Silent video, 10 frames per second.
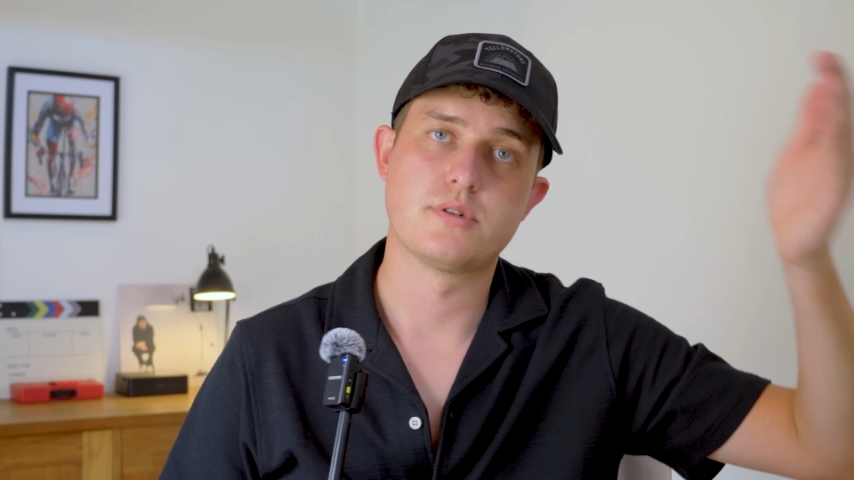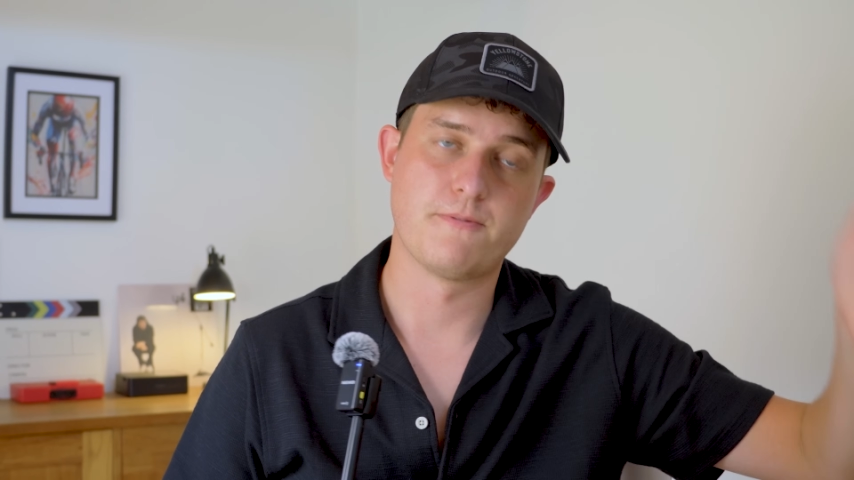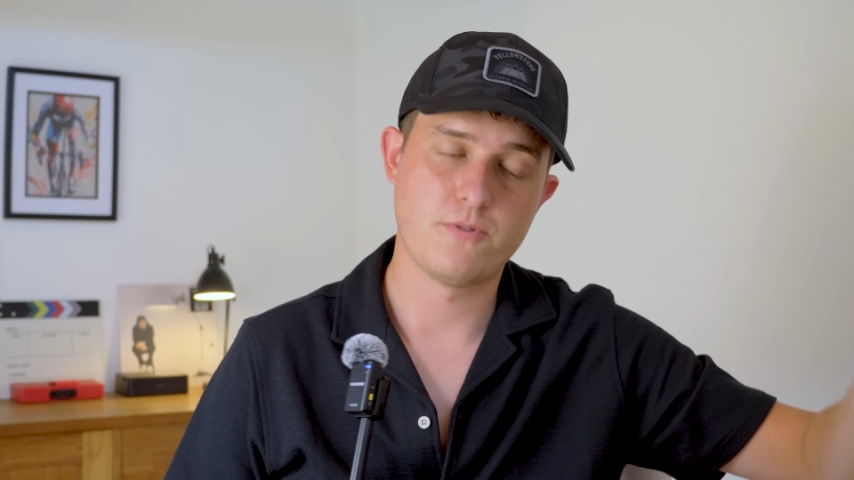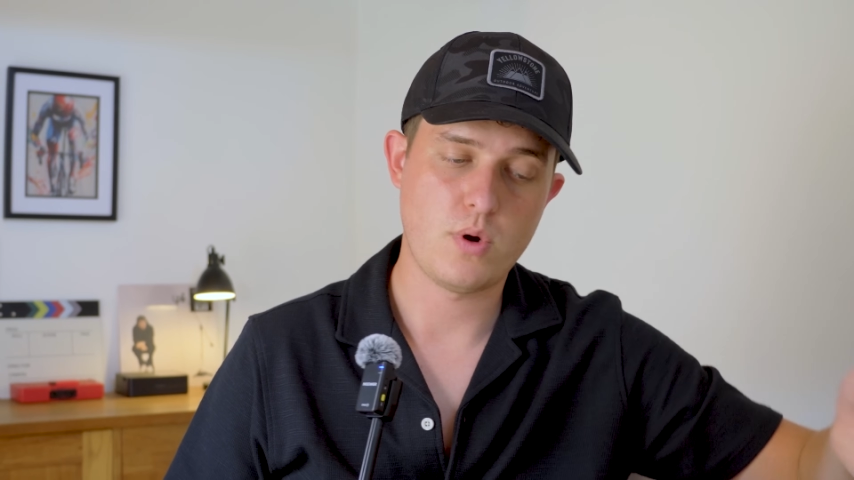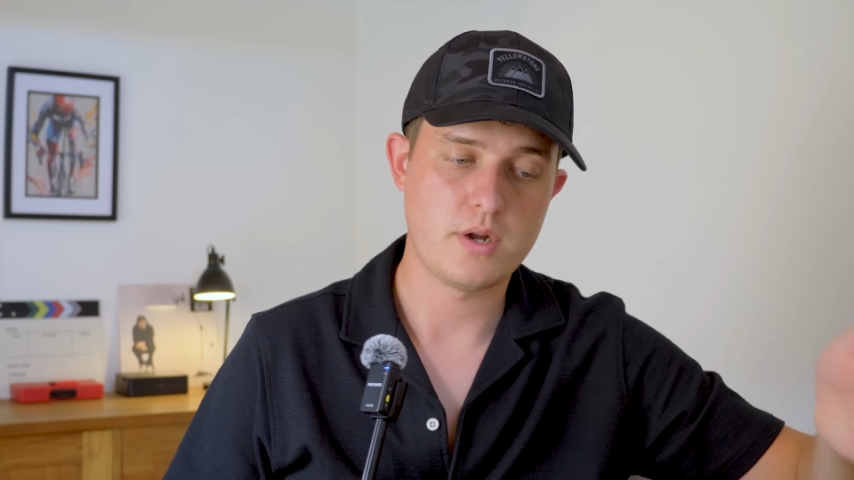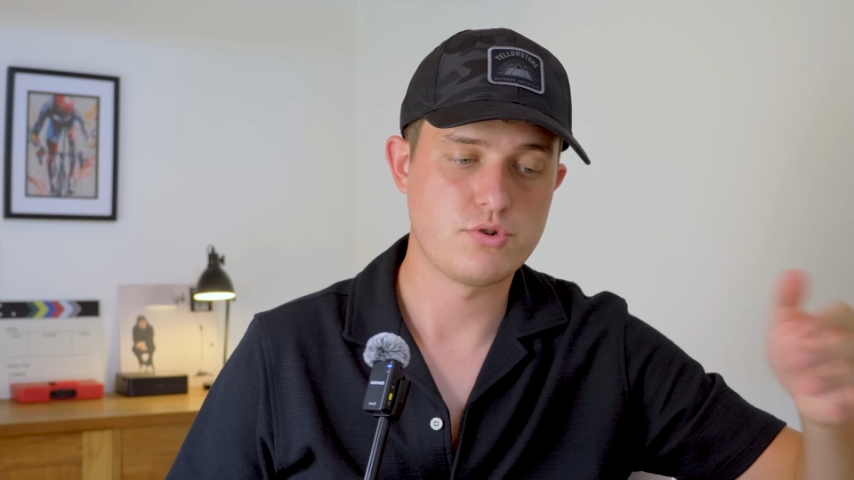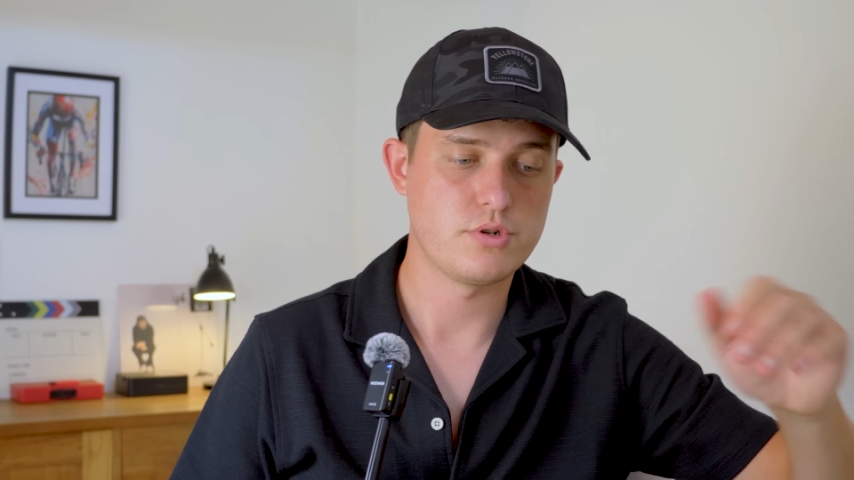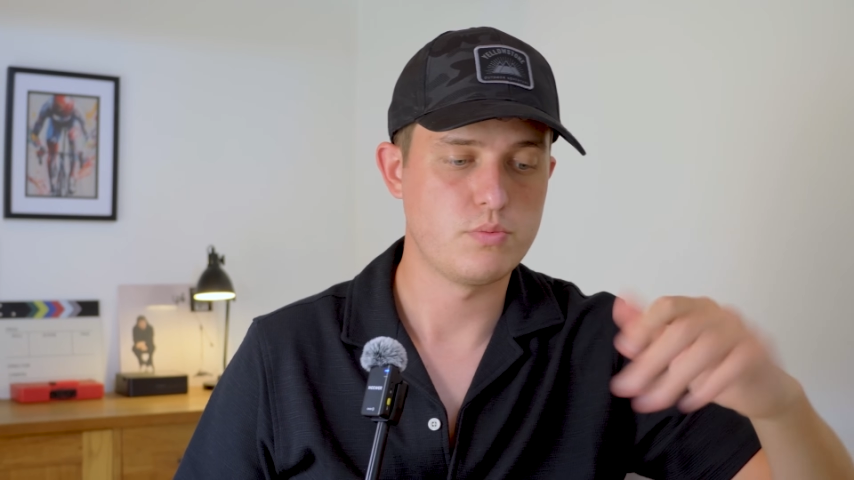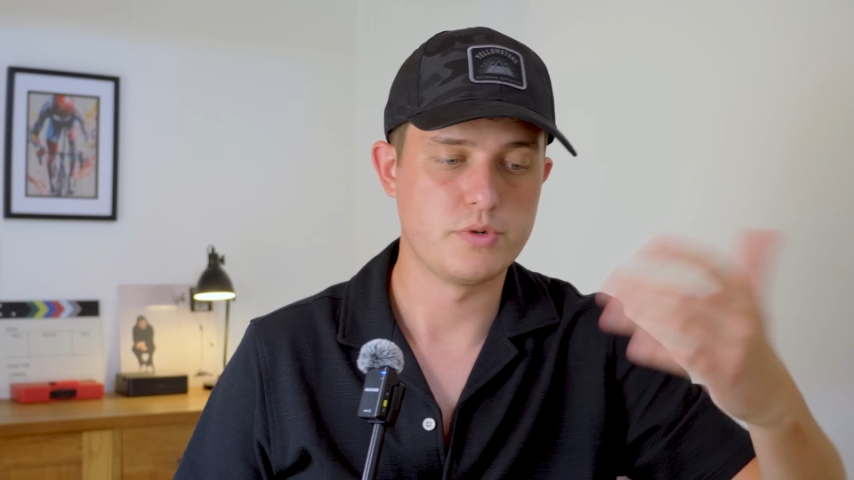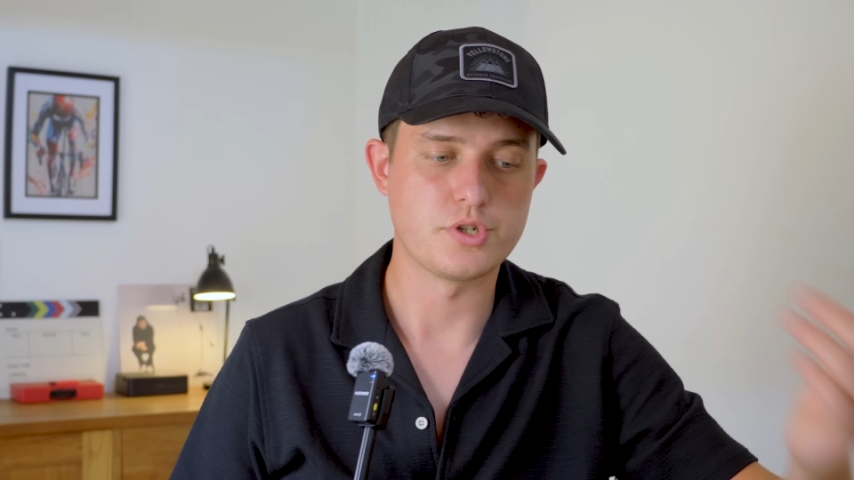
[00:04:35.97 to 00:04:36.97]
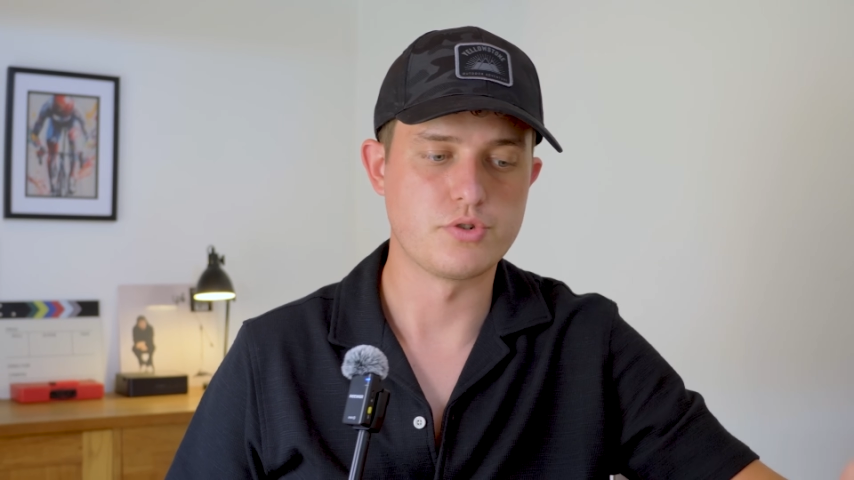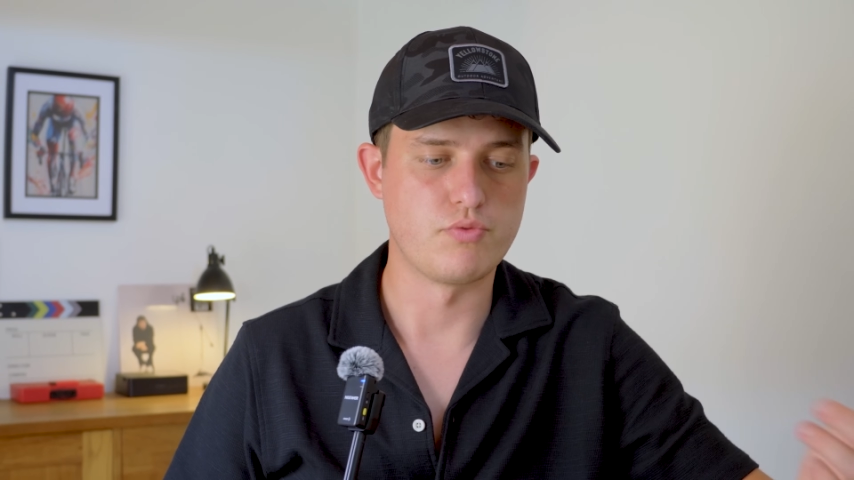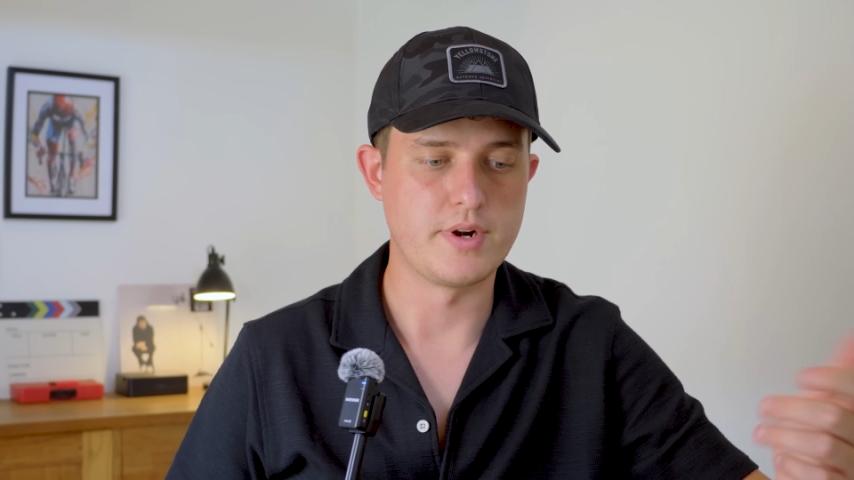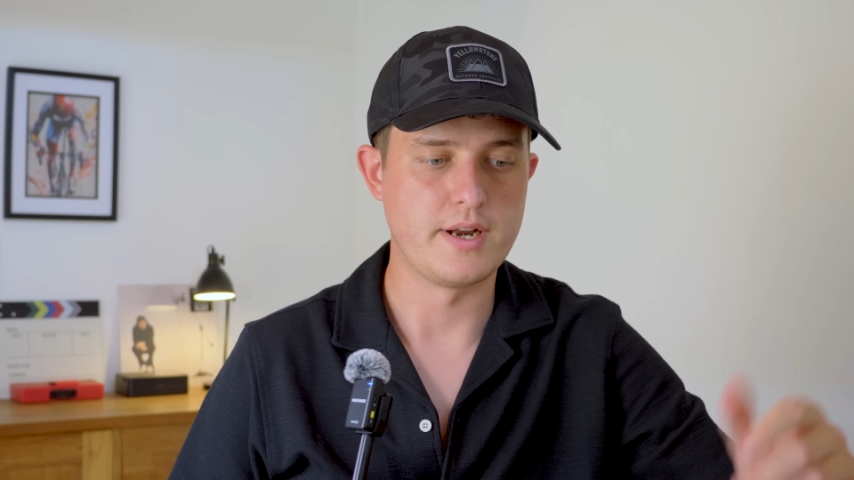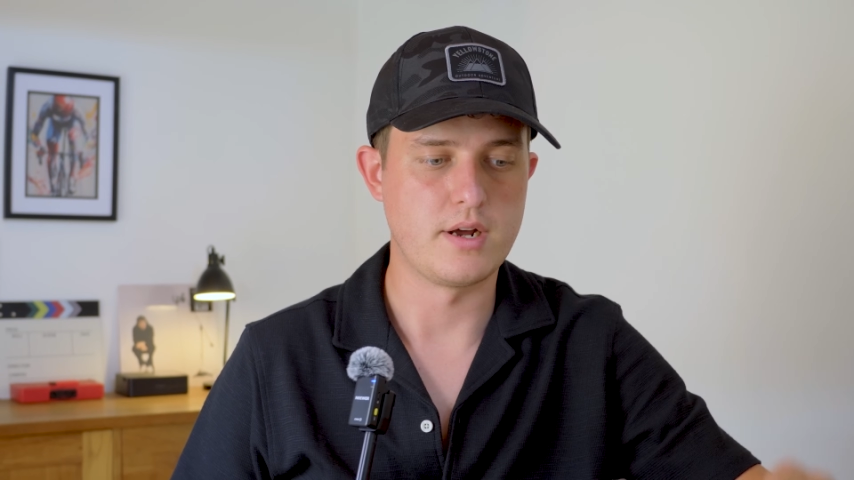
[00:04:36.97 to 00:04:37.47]
to 400, which is
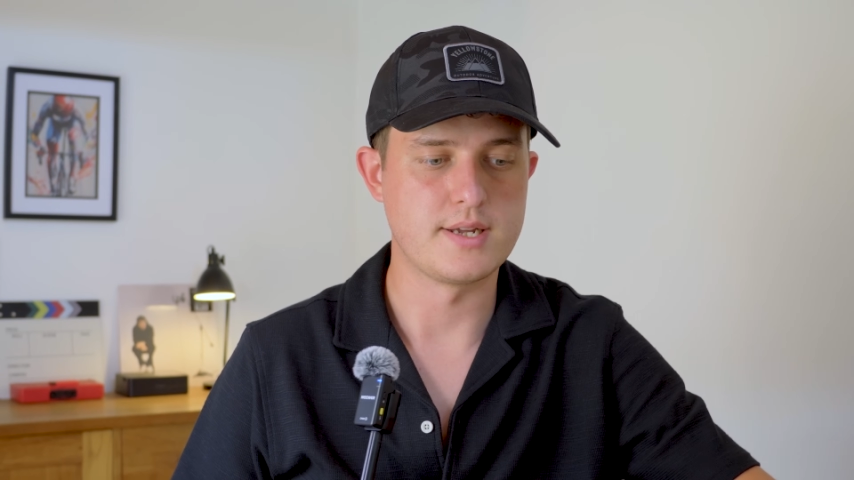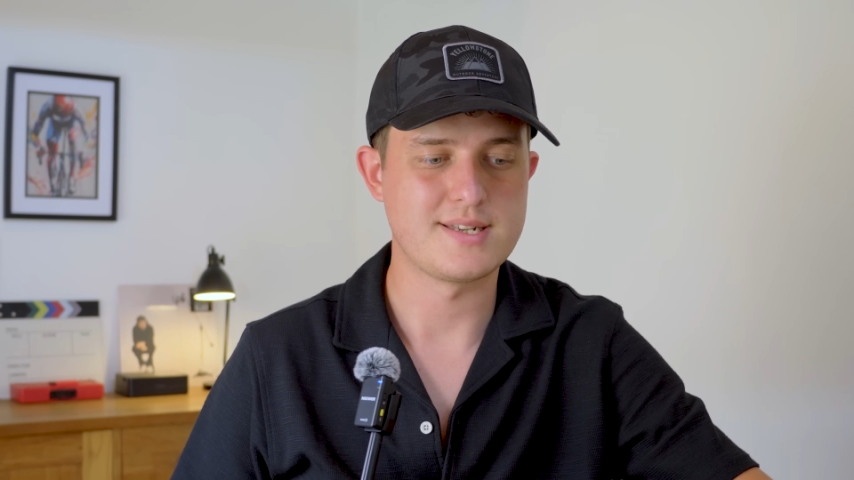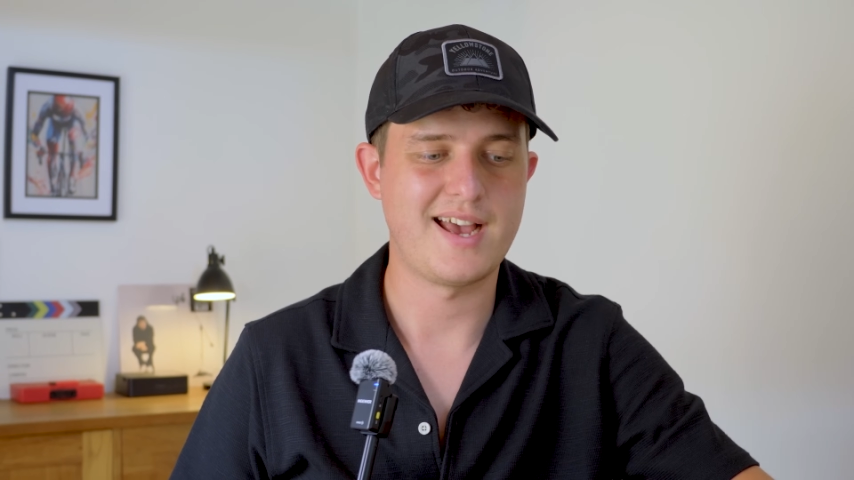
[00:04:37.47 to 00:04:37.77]
really nice.